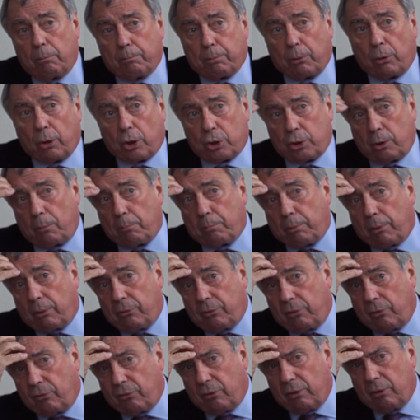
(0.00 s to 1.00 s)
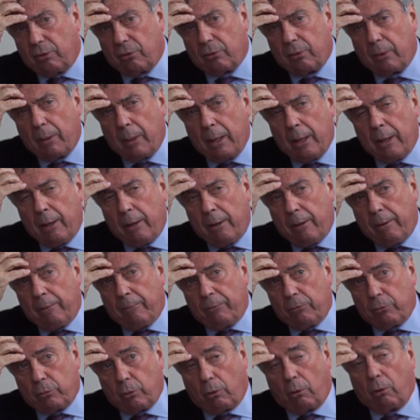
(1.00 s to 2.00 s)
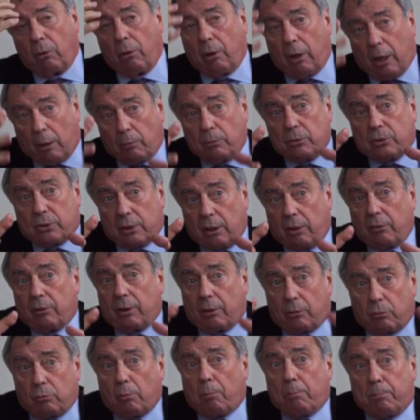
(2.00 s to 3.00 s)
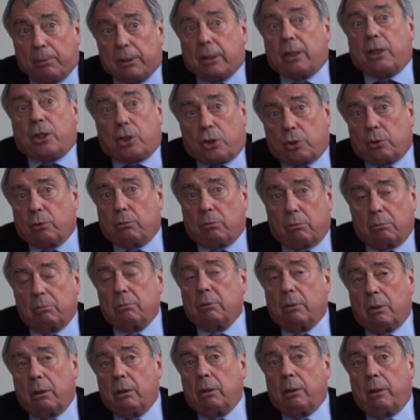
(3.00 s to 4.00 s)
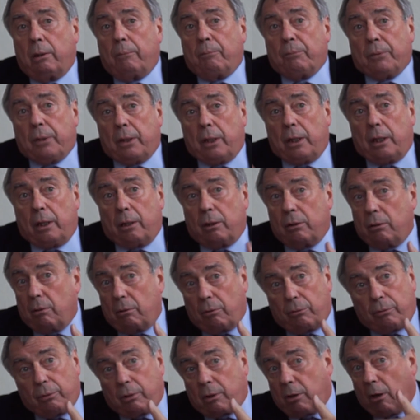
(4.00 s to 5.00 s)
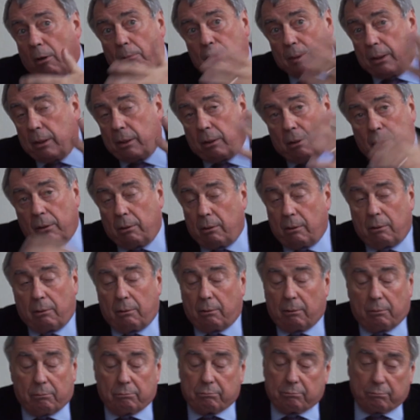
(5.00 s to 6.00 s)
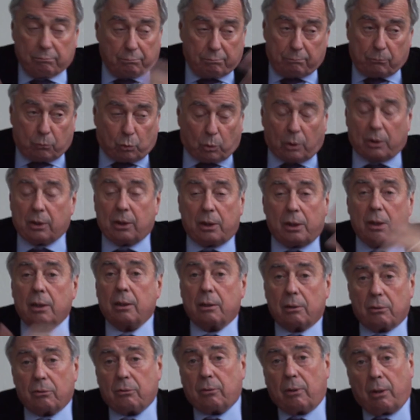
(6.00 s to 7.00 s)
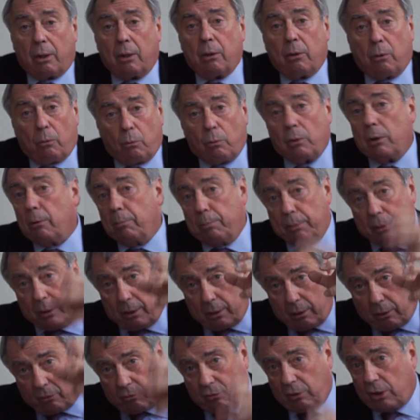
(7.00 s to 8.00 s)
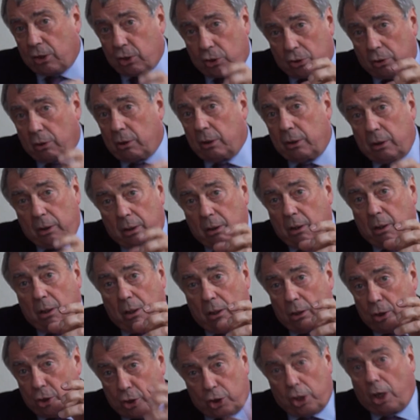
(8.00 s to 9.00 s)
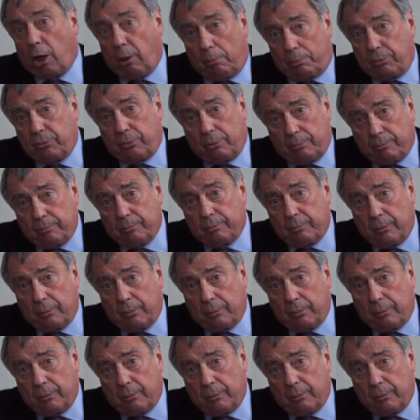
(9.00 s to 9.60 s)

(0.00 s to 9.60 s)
production processes. So I would say that the big issue in the coming 20 years will be essentially jobs.